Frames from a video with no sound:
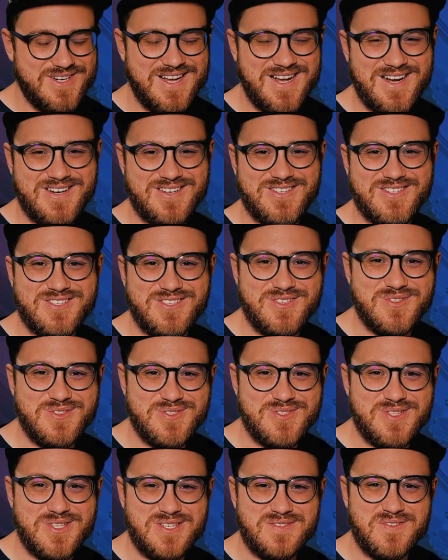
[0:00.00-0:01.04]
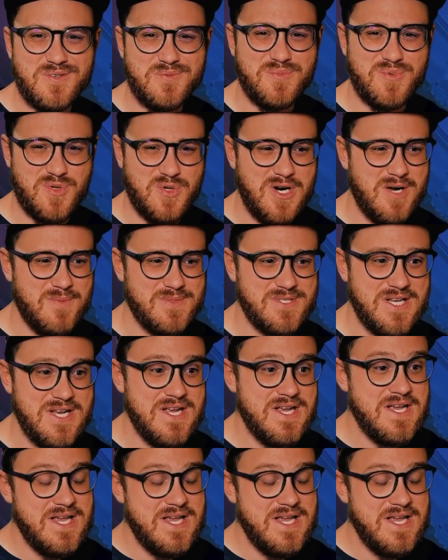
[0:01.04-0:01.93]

how to use Laravel prompts